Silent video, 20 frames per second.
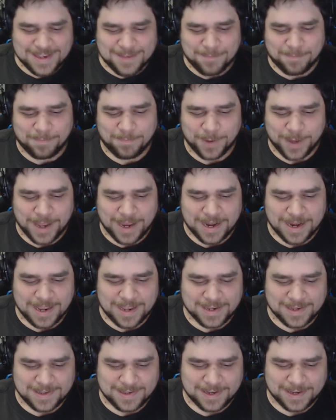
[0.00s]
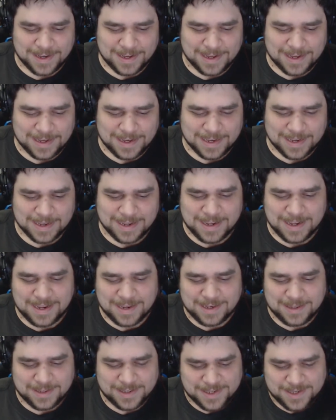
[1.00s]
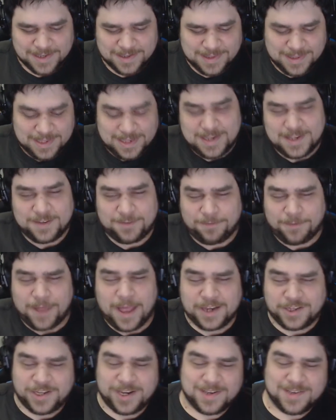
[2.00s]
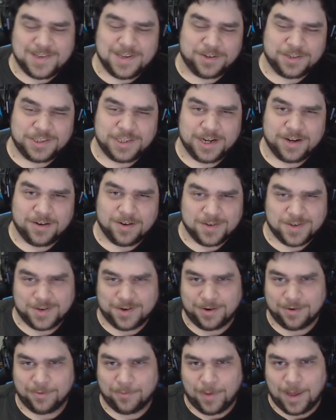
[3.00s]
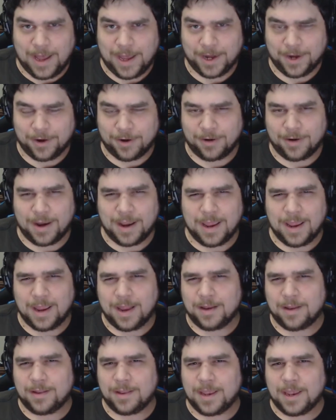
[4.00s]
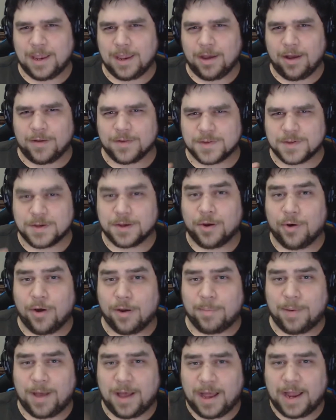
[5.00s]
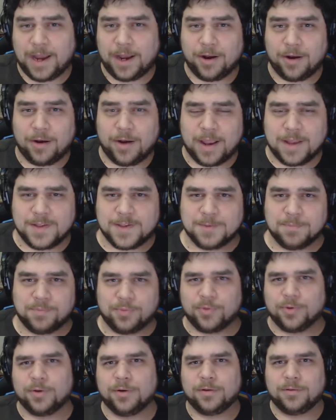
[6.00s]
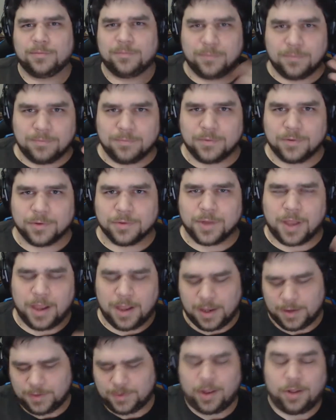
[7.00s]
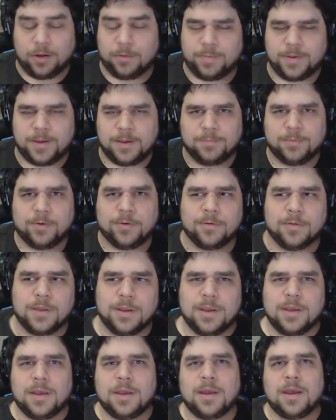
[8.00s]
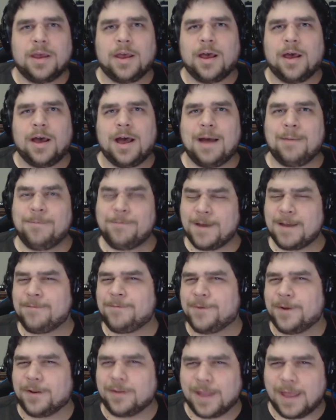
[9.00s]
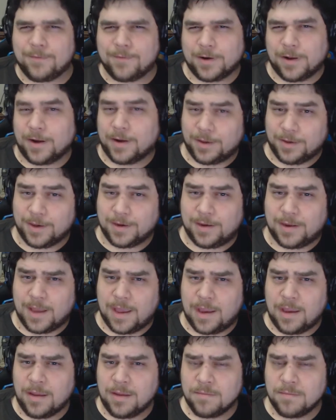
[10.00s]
But these Flash XL chairs are wider, and they also go up higher and support taller people. I'm 5'11" on a good day,